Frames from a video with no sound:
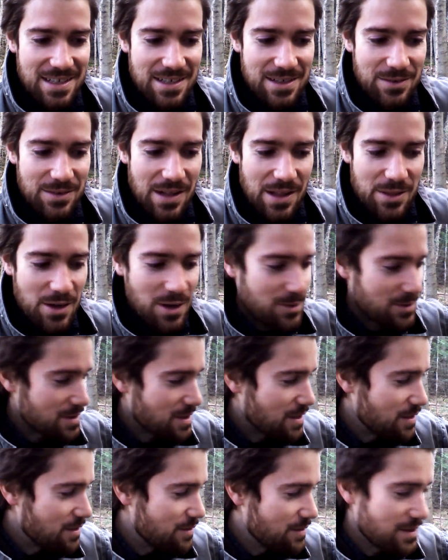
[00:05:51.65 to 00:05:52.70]
well, I thought it was
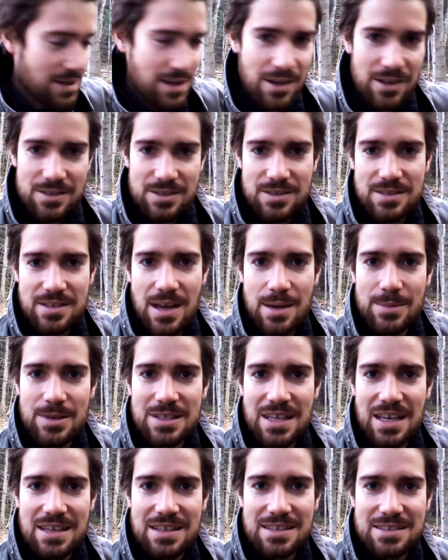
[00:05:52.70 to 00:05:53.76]
cute, and also
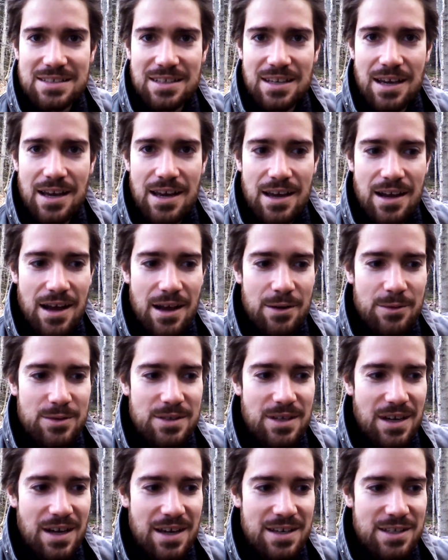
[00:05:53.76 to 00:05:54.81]
simultaneously
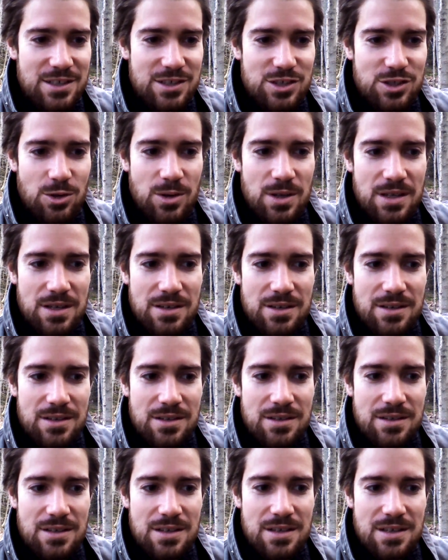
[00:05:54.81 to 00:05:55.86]
I enjoyed
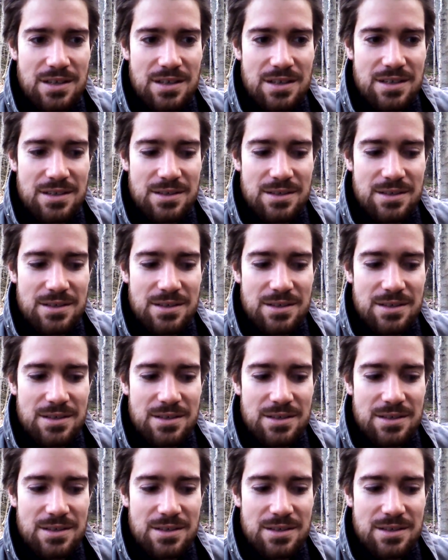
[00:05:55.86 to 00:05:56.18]
the